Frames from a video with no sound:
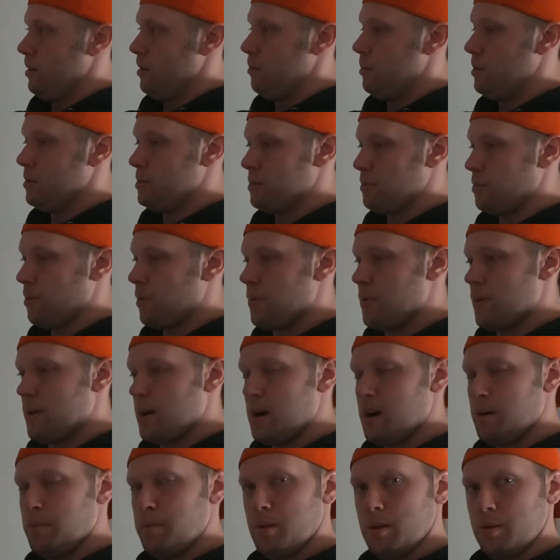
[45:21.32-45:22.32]
There's a
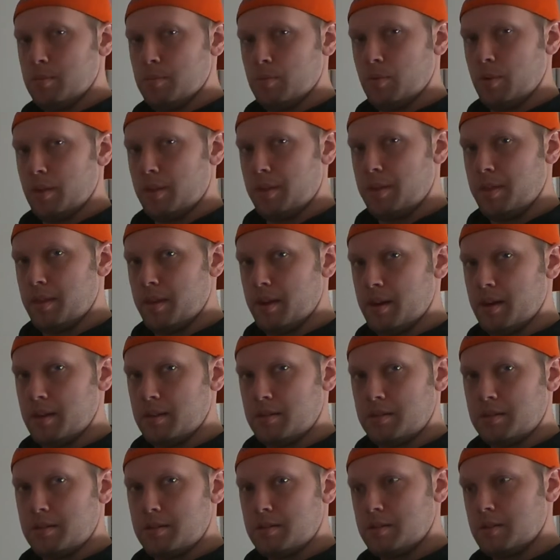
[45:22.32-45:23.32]
problem with
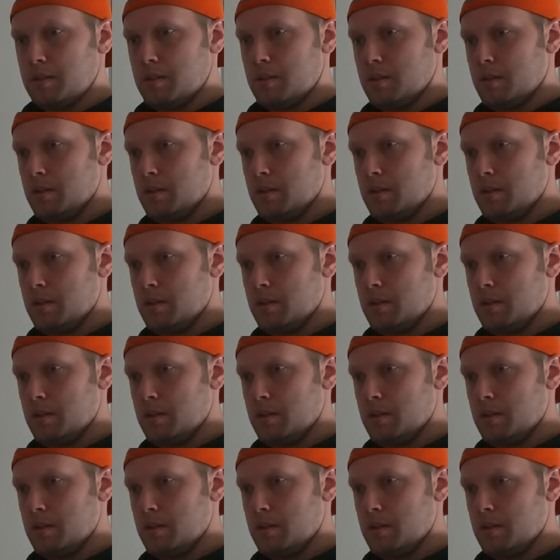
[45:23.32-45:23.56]
this.